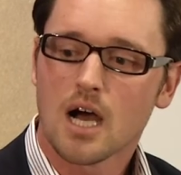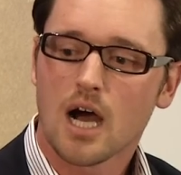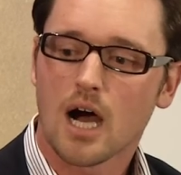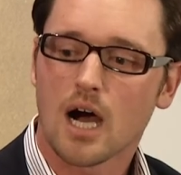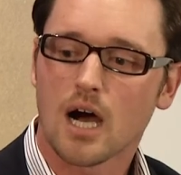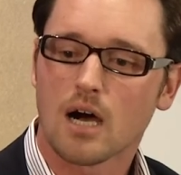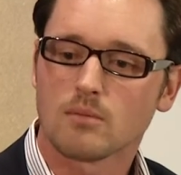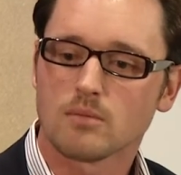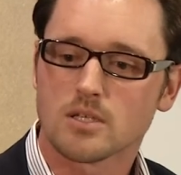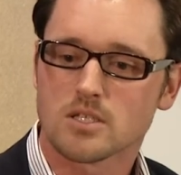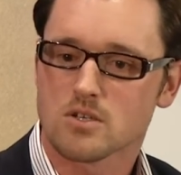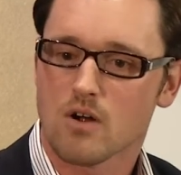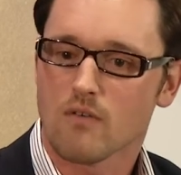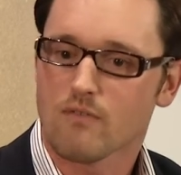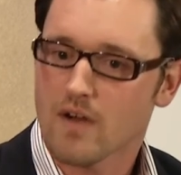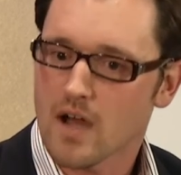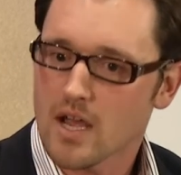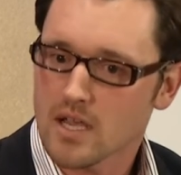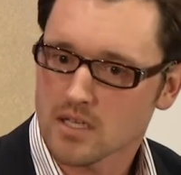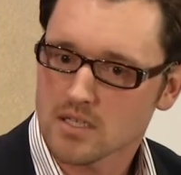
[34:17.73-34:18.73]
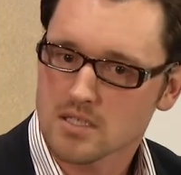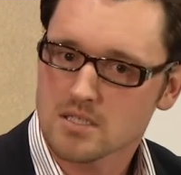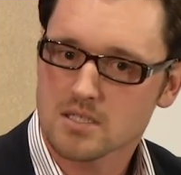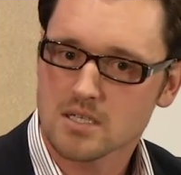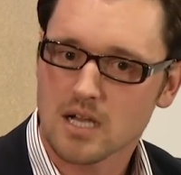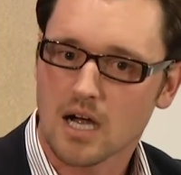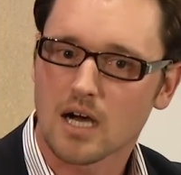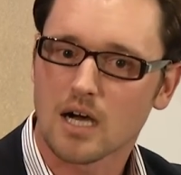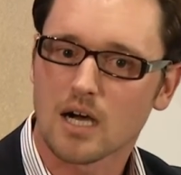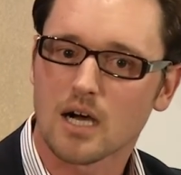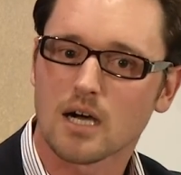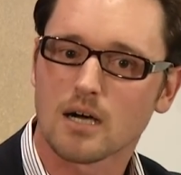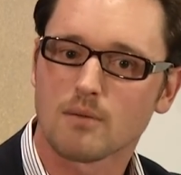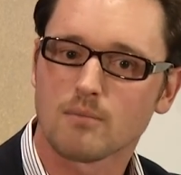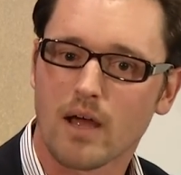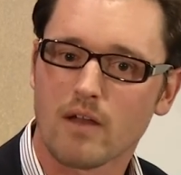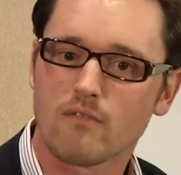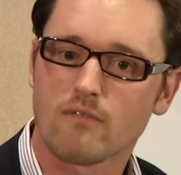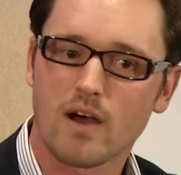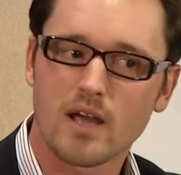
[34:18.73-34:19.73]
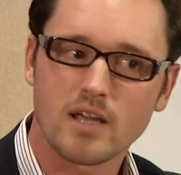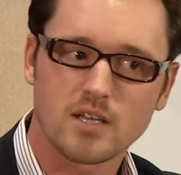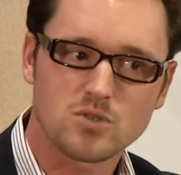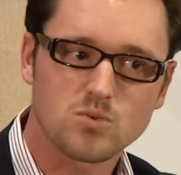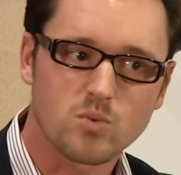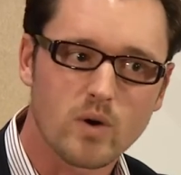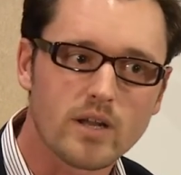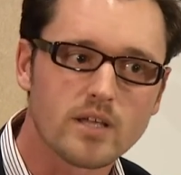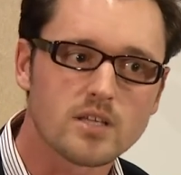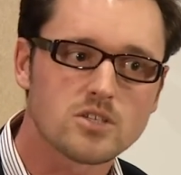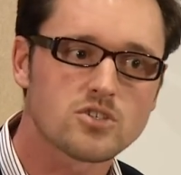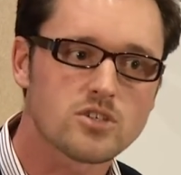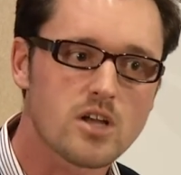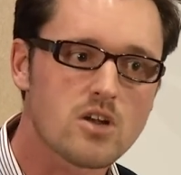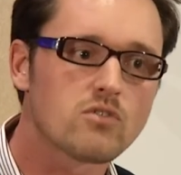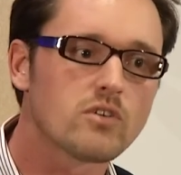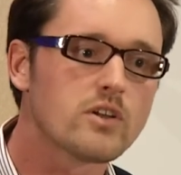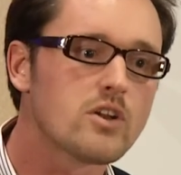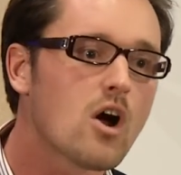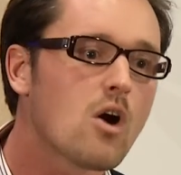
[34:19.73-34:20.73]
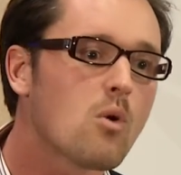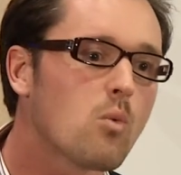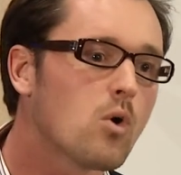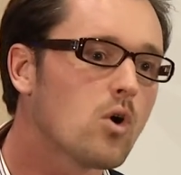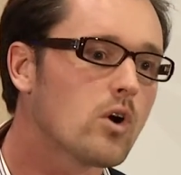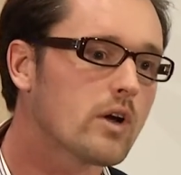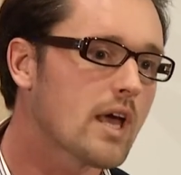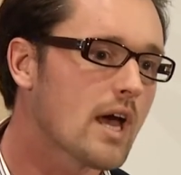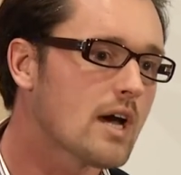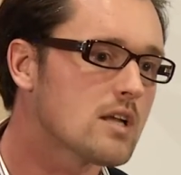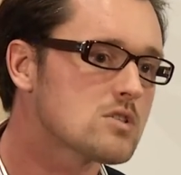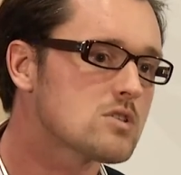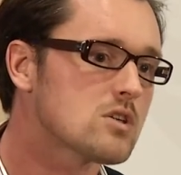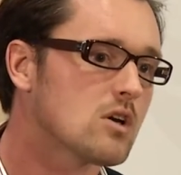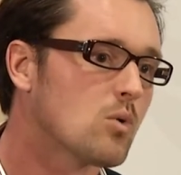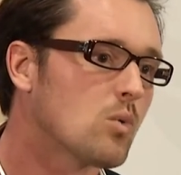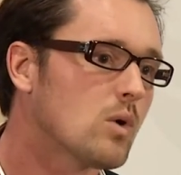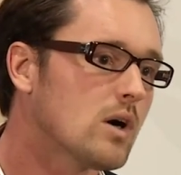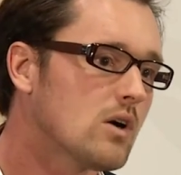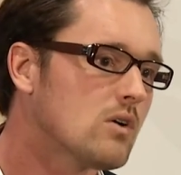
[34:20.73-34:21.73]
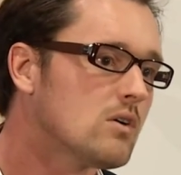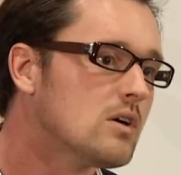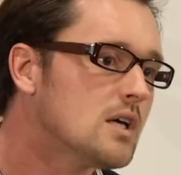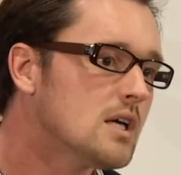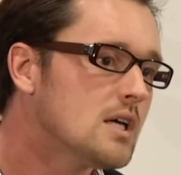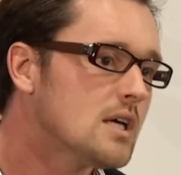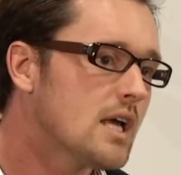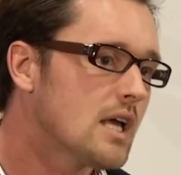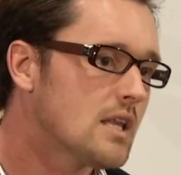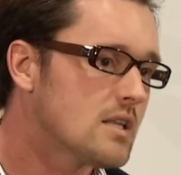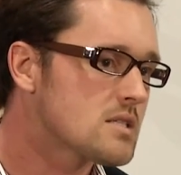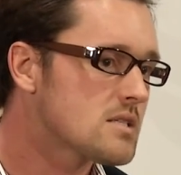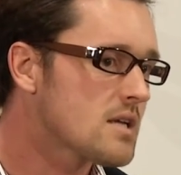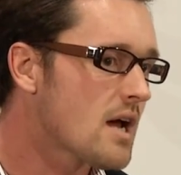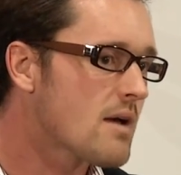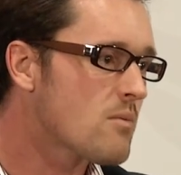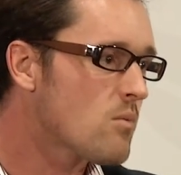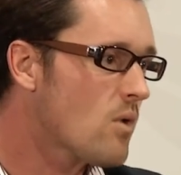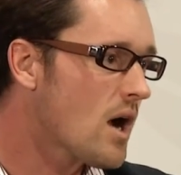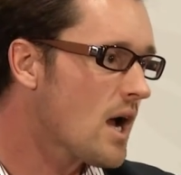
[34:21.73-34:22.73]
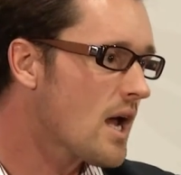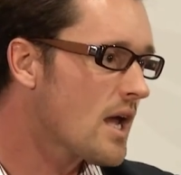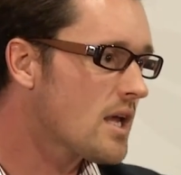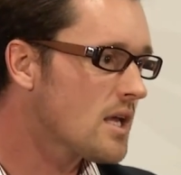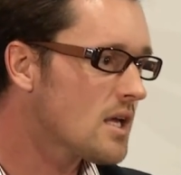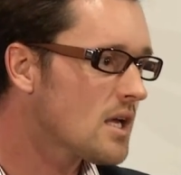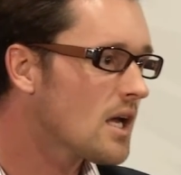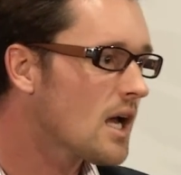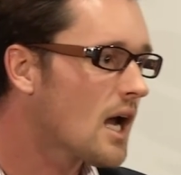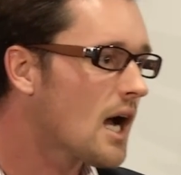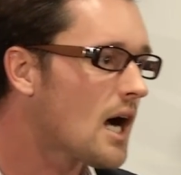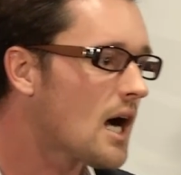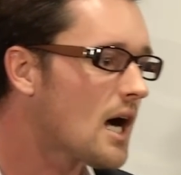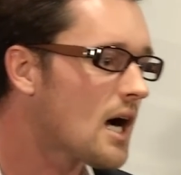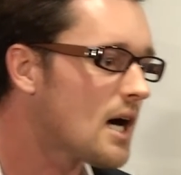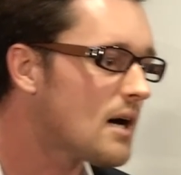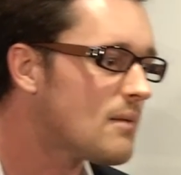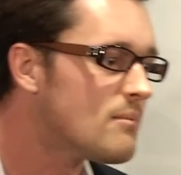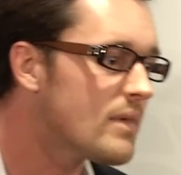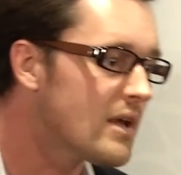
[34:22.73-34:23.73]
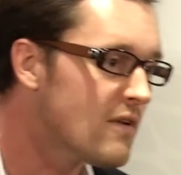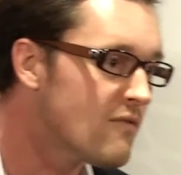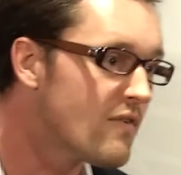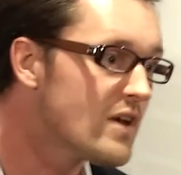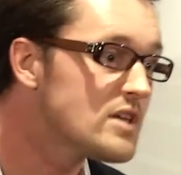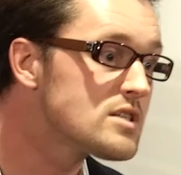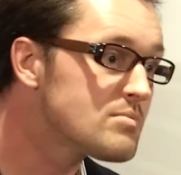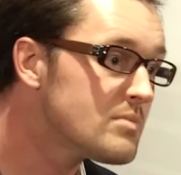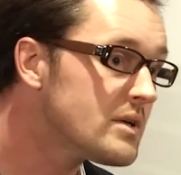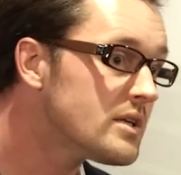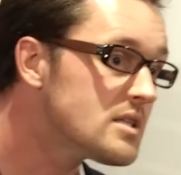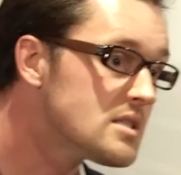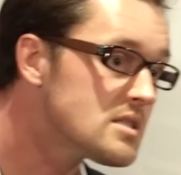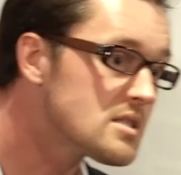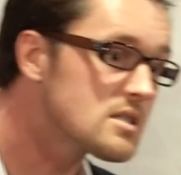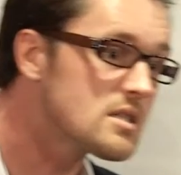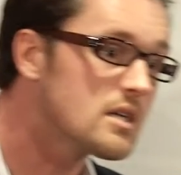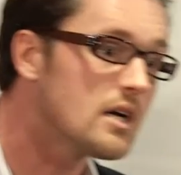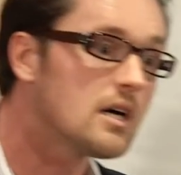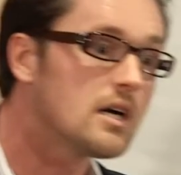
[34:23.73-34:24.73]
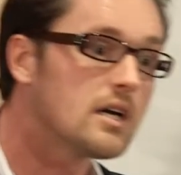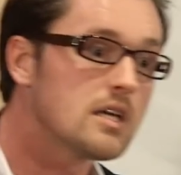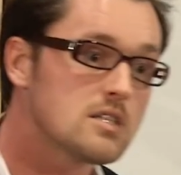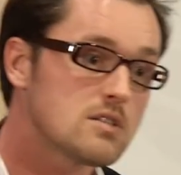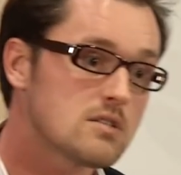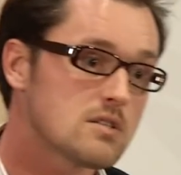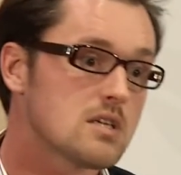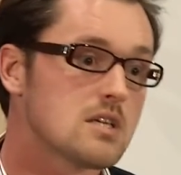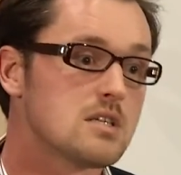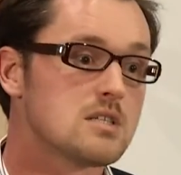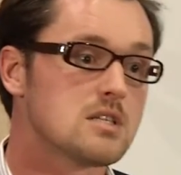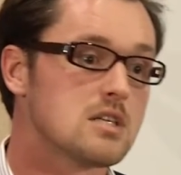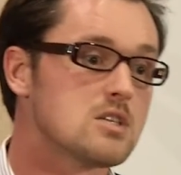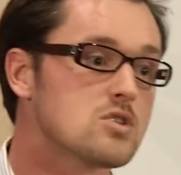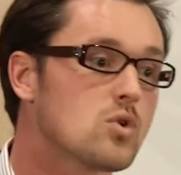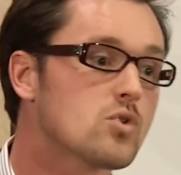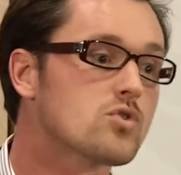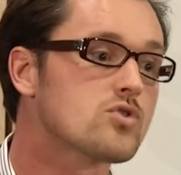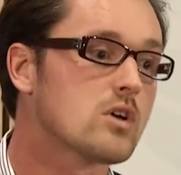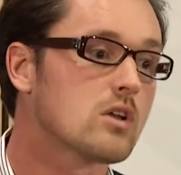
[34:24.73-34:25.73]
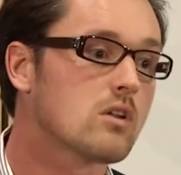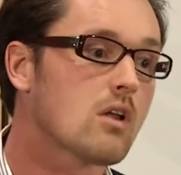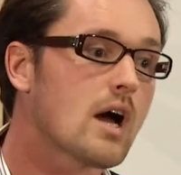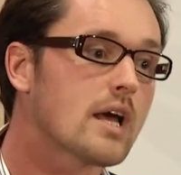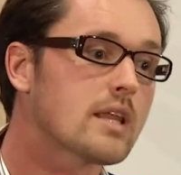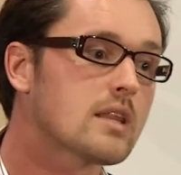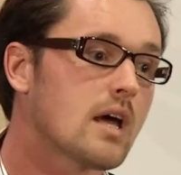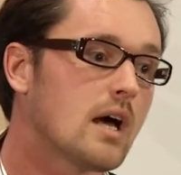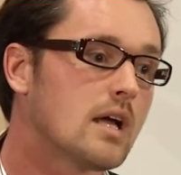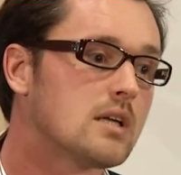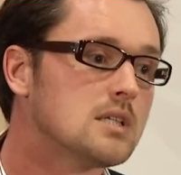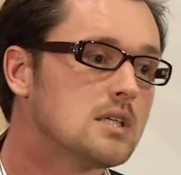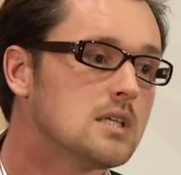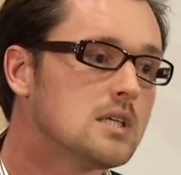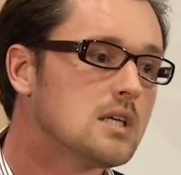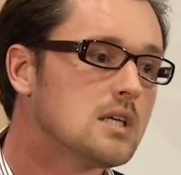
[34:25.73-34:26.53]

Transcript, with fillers: Um, it's not Vegas, um, and Vegas weddings generally don't work out so well. In the same way, um, investment is, uh, is, is, is, also like that.